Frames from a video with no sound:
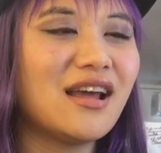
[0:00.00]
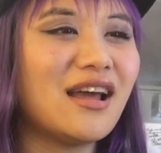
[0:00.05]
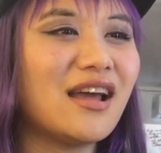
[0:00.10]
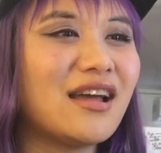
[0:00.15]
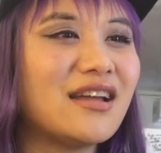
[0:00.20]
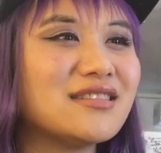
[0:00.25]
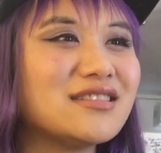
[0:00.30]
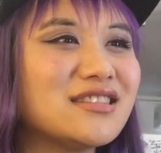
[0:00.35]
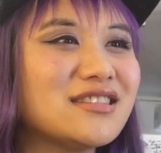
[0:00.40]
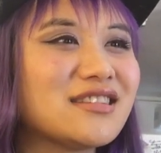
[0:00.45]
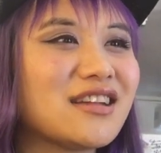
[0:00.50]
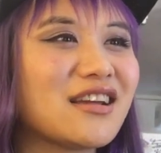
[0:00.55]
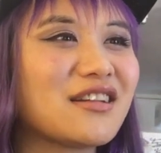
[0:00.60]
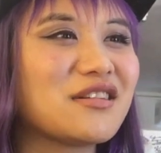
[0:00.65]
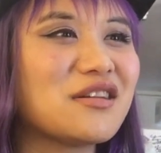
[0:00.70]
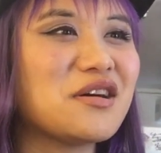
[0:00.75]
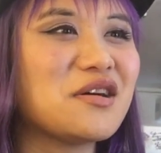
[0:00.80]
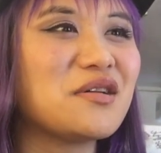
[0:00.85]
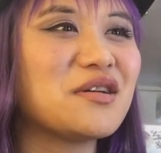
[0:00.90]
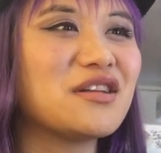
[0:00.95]
And she's
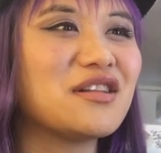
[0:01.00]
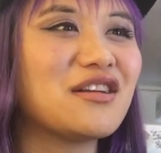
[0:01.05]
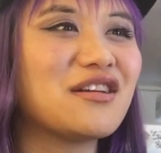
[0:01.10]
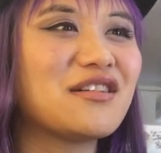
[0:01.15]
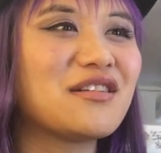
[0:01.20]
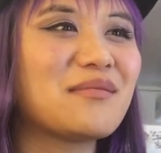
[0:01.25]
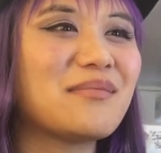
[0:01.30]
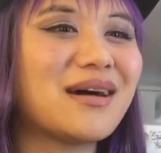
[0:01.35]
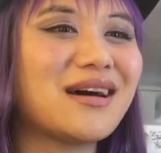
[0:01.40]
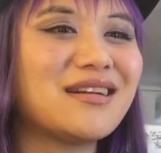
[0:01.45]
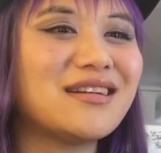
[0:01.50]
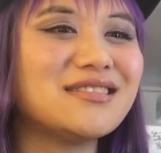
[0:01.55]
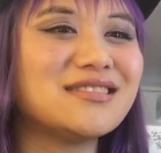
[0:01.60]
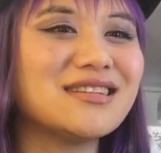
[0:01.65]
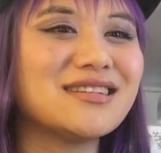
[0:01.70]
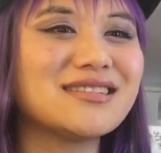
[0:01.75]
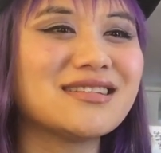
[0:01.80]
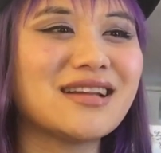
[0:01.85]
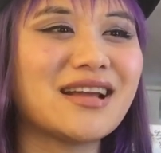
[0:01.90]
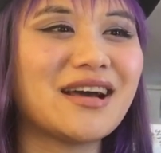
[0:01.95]
like, no, he learned about it
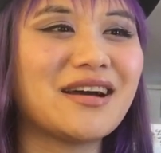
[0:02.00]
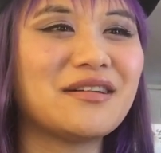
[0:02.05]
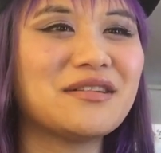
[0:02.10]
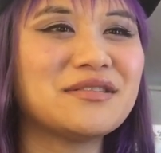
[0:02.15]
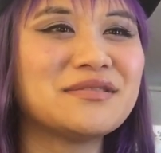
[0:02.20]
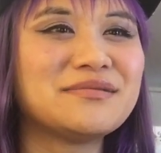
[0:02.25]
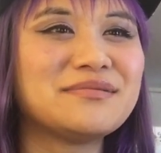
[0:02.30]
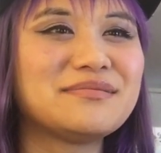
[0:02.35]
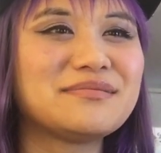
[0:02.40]
just now.